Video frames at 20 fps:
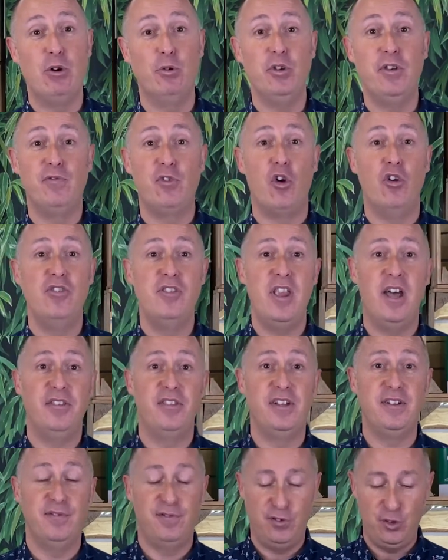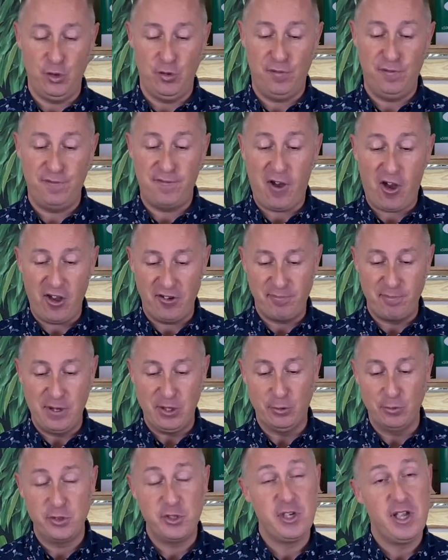You've got nothing for your 5
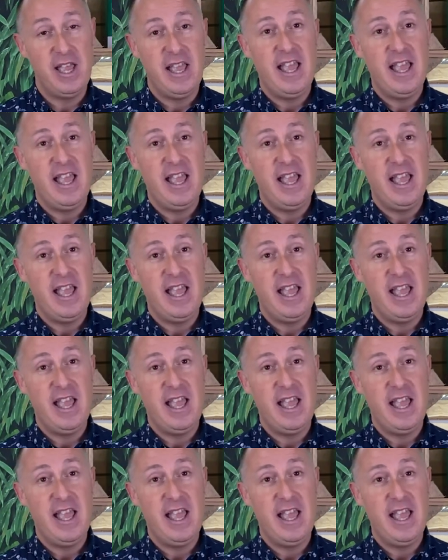mils.